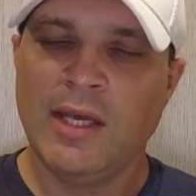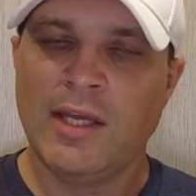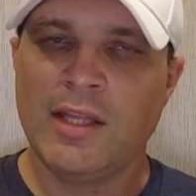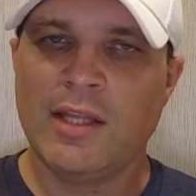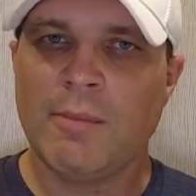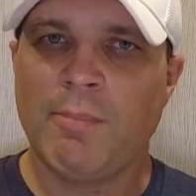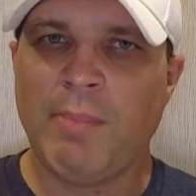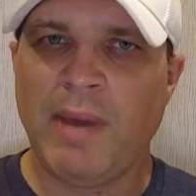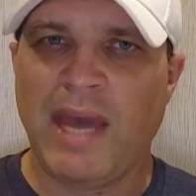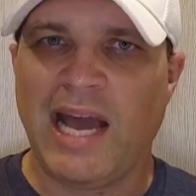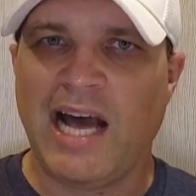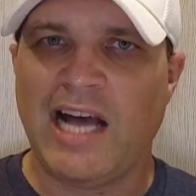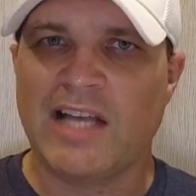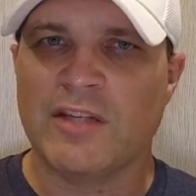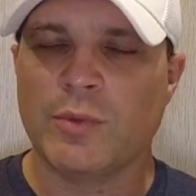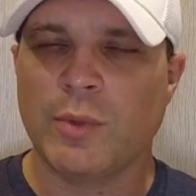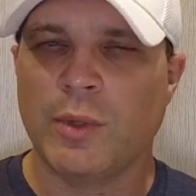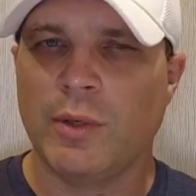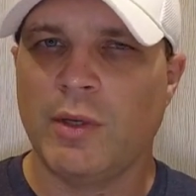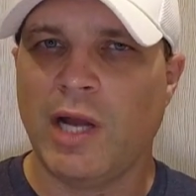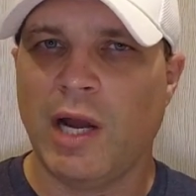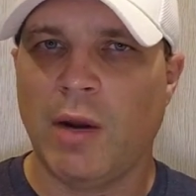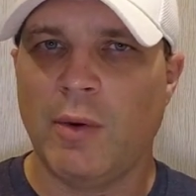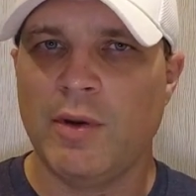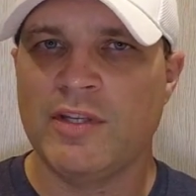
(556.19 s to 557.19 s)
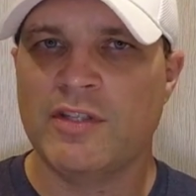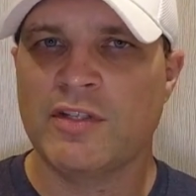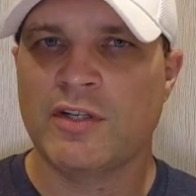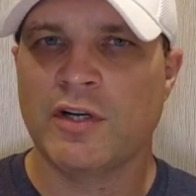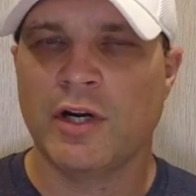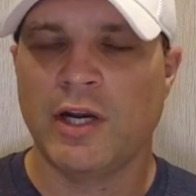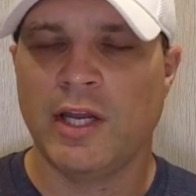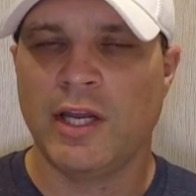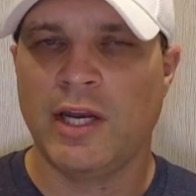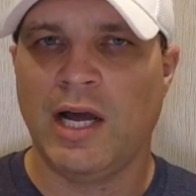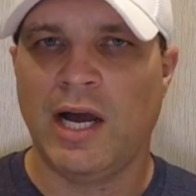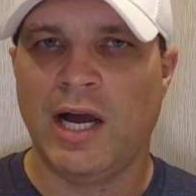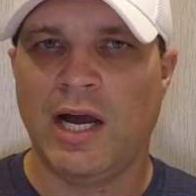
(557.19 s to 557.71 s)
In the past, we would always
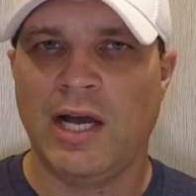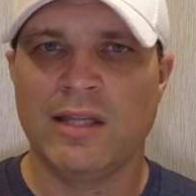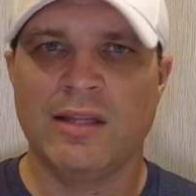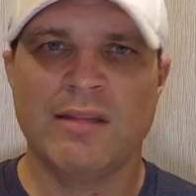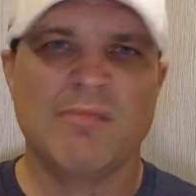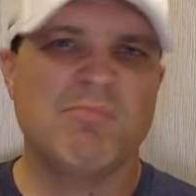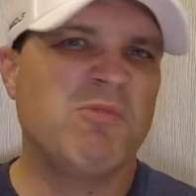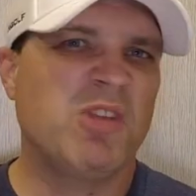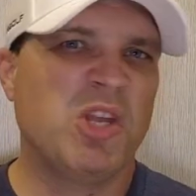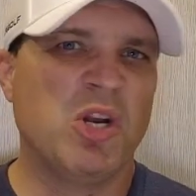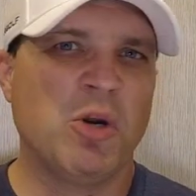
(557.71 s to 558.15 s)
turn it on,